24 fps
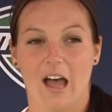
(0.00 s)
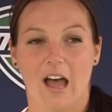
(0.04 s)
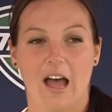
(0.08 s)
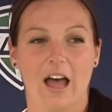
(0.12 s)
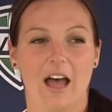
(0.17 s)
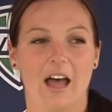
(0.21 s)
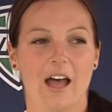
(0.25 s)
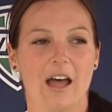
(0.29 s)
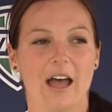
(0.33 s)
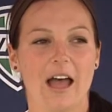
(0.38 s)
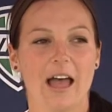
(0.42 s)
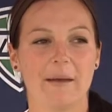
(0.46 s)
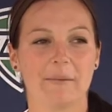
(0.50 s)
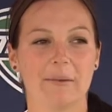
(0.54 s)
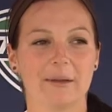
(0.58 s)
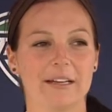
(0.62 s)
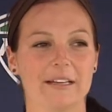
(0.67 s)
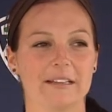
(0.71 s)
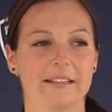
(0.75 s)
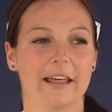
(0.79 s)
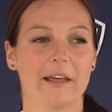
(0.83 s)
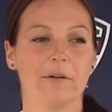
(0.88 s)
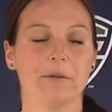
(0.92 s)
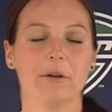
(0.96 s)
I
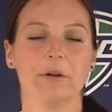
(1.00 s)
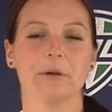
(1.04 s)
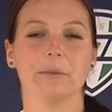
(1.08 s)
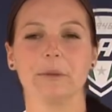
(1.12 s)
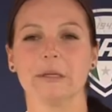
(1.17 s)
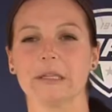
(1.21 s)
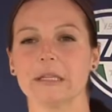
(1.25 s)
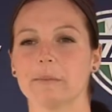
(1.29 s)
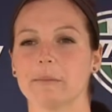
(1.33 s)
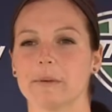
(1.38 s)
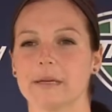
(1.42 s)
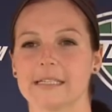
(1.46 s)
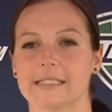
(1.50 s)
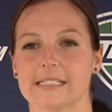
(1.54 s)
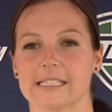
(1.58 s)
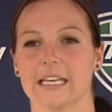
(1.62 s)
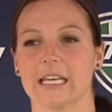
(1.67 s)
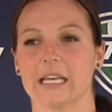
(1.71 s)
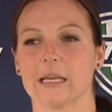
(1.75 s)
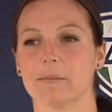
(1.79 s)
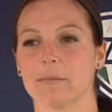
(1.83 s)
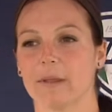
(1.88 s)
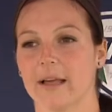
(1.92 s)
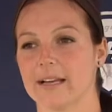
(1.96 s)
mean, they were a really big
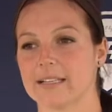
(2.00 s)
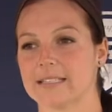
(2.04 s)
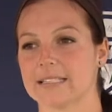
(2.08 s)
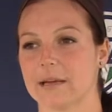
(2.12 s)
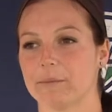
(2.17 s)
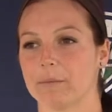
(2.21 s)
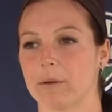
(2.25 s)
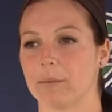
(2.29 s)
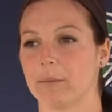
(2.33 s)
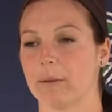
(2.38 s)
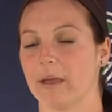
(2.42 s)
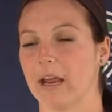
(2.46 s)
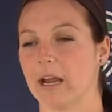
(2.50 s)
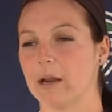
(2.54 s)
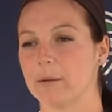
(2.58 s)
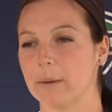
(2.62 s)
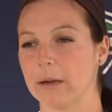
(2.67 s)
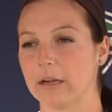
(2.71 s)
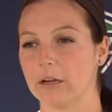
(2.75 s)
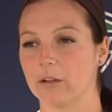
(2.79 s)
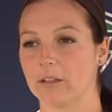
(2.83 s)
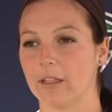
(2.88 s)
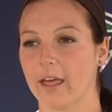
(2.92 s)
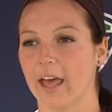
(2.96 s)
team. Last time we played them,
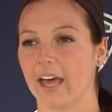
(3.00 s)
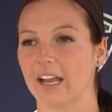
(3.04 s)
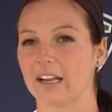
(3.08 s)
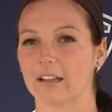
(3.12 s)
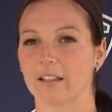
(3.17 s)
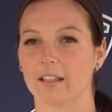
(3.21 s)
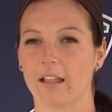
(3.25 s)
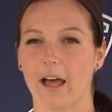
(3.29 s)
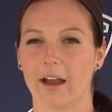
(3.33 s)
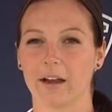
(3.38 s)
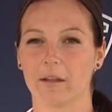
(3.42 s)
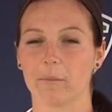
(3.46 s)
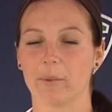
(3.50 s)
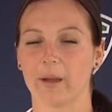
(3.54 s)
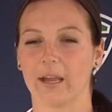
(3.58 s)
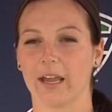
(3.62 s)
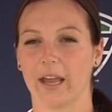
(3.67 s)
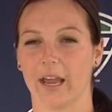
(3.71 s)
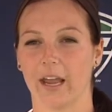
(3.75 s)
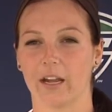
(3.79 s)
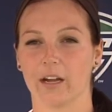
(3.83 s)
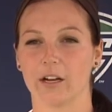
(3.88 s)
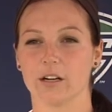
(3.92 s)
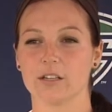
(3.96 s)
I knew they had a lot of big
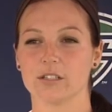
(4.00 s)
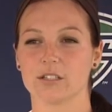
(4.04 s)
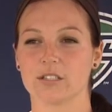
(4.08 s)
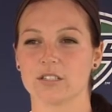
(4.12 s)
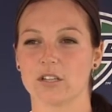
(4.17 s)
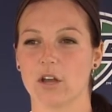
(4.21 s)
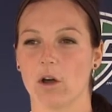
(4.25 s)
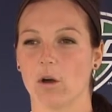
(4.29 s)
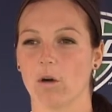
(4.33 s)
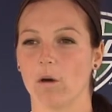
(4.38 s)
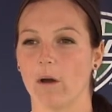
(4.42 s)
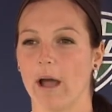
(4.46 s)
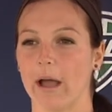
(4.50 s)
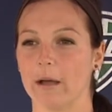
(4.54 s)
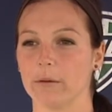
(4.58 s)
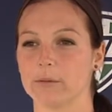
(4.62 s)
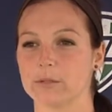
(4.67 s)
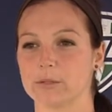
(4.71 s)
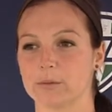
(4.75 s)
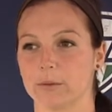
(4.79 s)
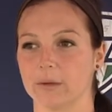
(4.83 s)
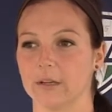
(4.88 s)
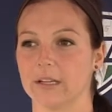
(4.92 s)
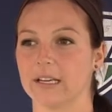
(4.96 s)
hitters, so I
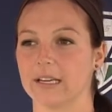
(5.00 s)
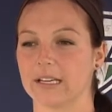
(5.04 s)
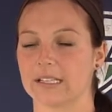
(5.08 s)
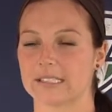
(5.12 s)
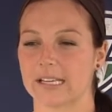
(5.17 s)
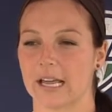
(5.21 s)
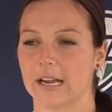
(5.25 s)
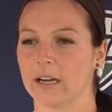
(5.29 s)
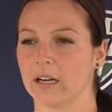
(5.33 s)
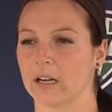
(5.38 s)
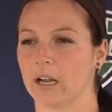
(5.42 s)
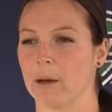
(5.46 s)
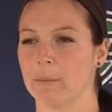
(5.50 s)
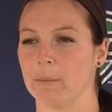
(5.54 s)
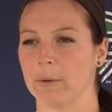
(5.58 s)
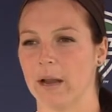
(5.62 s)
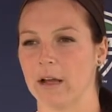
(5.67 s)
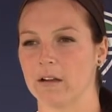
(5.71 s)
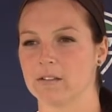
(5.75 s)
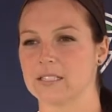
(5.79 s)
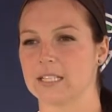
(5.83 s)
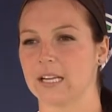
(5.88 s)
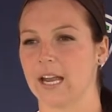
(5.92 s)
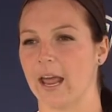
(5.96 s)
was really excited coming
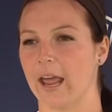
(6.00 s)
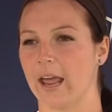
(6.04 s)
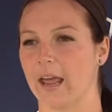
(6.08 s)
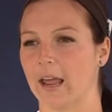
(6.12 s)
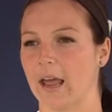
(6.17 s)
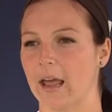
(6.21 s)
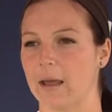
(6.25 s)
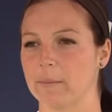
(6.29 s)
out today.